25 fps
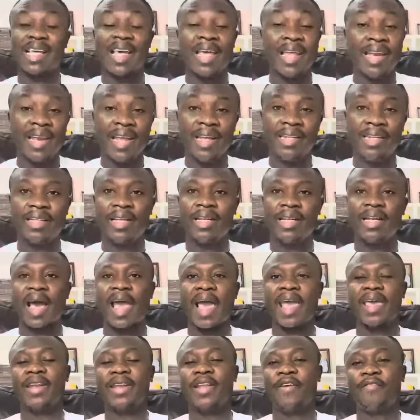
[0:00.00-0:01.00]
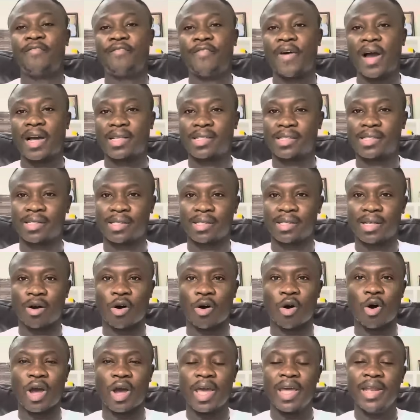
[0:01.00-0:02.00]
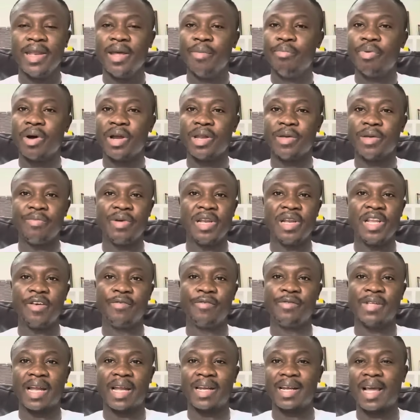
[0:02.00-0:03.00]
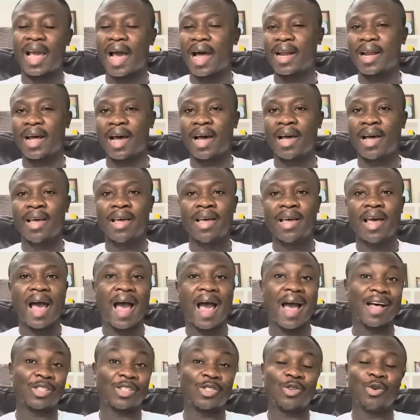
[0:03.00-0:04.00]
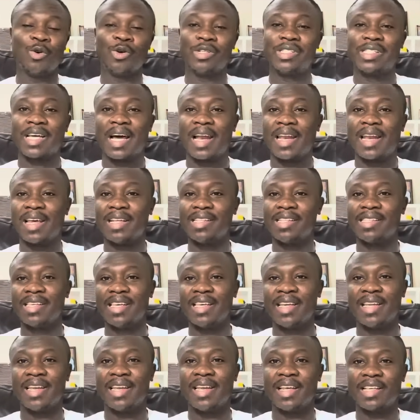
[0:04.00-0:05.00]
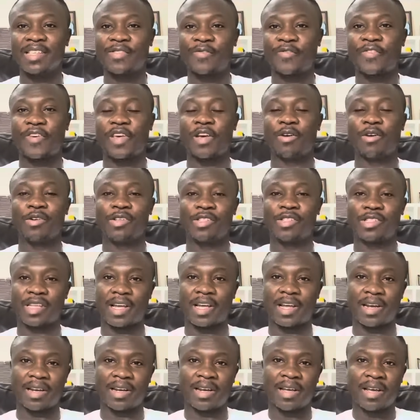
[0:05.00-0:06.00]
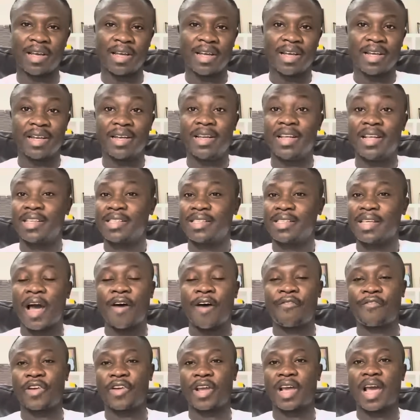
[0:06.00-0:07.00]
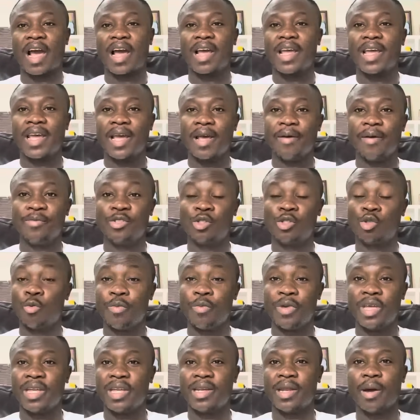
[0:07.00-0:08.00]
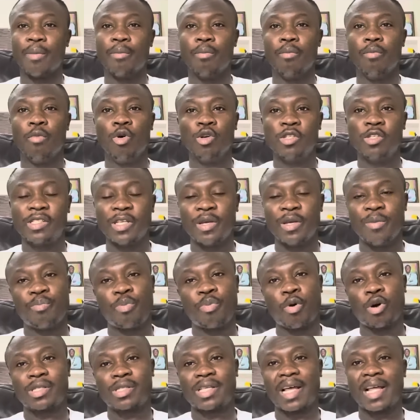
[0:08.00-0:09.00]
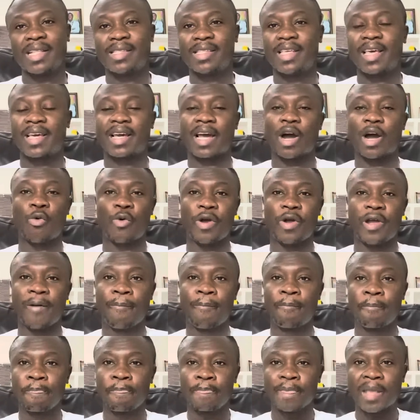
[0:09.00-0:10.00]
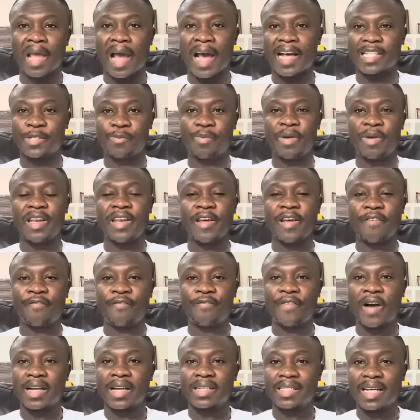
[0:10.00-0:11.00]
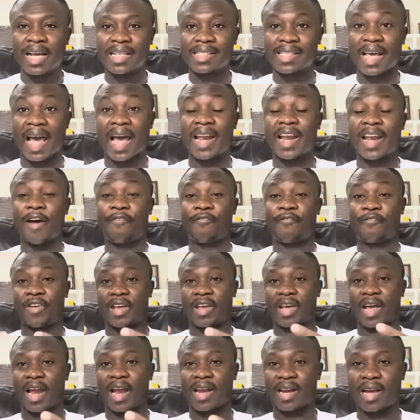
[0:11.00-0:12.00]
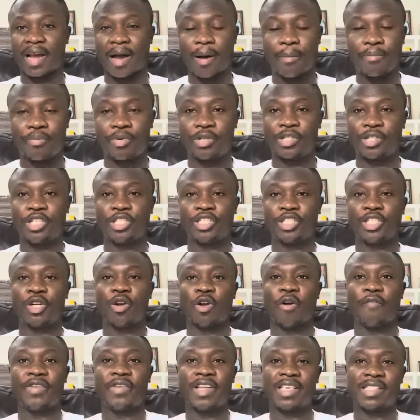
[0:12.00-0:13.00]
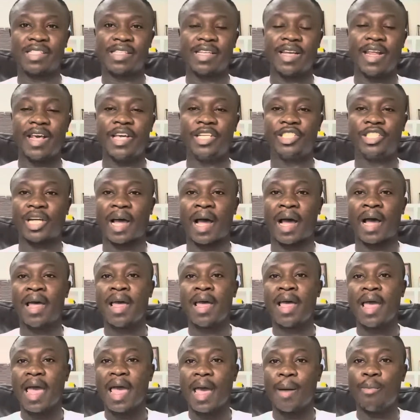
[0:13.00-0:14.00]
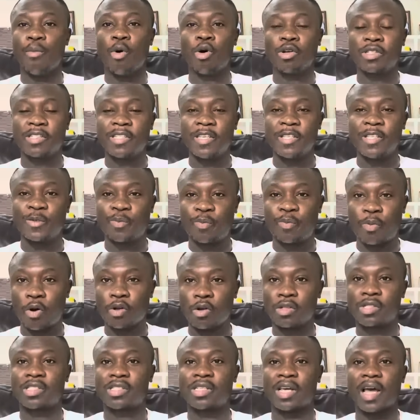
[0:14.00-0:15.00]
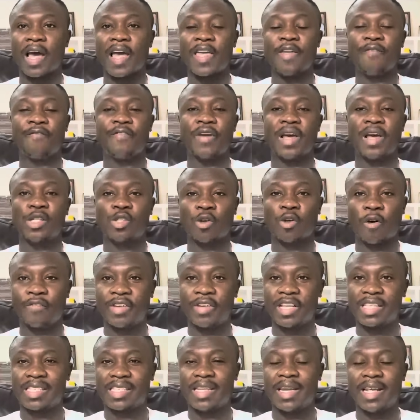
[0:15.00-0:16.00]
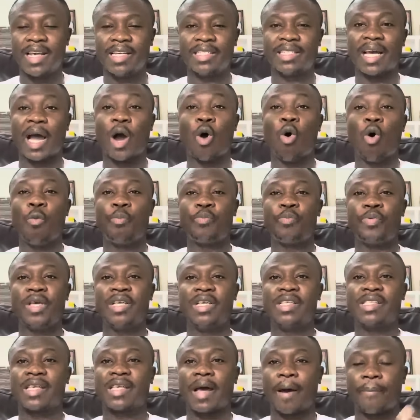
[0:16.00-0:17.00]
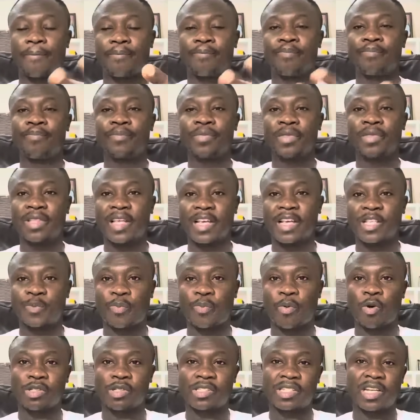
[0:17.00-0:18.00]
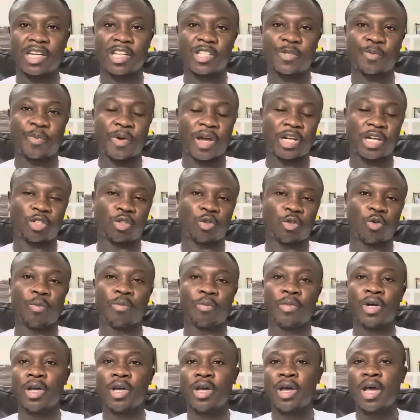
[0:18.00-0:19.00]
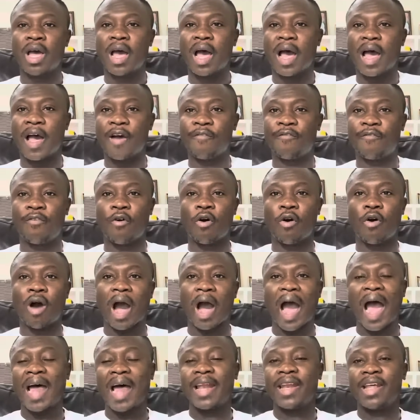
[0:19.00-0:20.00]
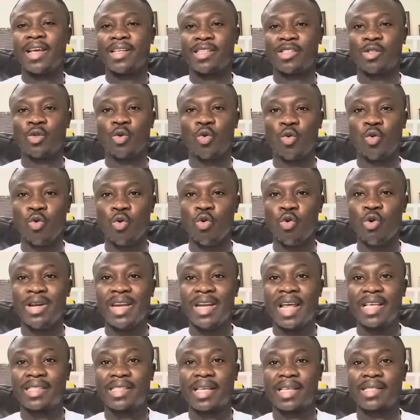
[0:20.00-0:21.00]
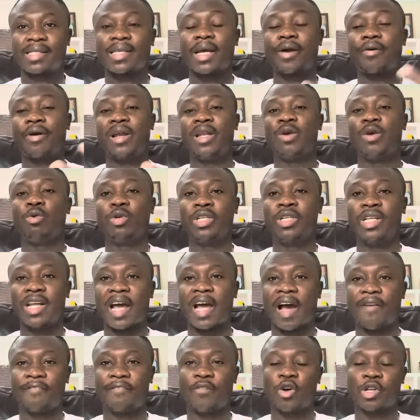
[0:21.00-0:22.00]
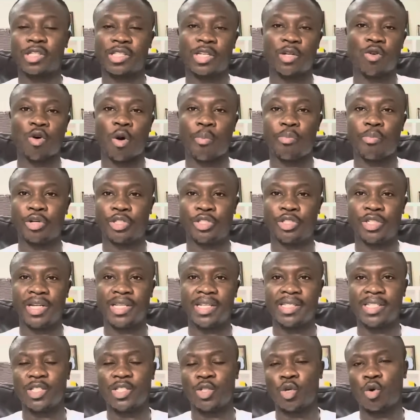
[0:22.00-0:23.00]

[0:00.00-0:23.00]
any denying the facts or anybody believes that Ghana has no talent in these fields. And this African Games, to me, the most important takeaway has been the fact that an African competition of this nature, a multi-sports event of this nature, opens up the sporting spectrum for others who necessarily wouldn't have gotten the opportunity to